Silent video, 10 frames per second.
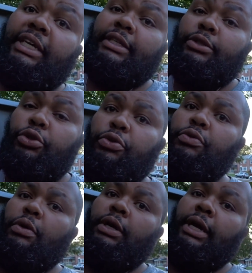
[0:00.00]
tend
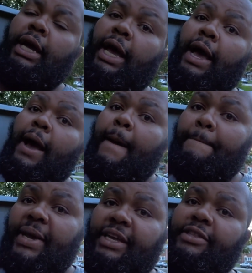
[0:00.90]
to
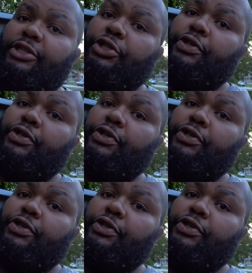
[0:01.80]
make this